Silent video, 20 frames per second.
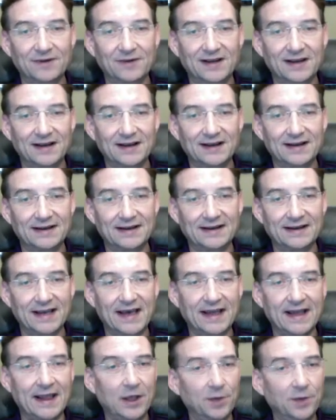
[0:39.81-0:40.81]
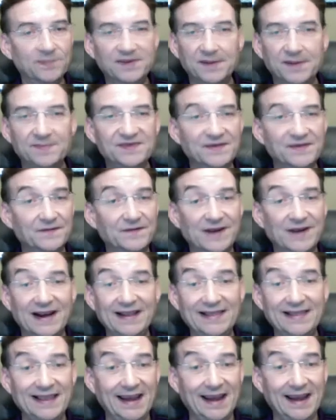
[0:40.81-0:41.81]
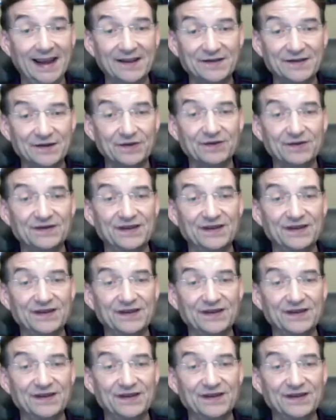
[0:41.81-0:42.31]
uh, God helped him to find the answers